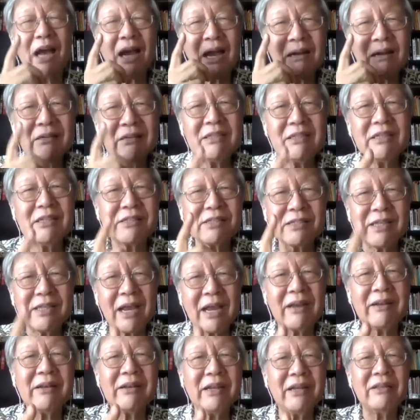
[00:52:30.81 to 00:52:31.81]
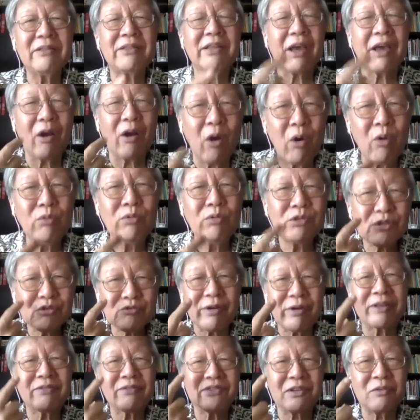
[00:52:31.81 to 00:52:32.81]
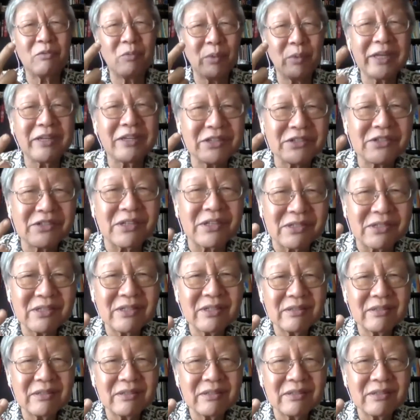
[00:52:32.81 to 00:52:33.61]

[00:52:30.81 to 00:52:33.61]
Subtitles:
understanding their own strengths and weaknesses.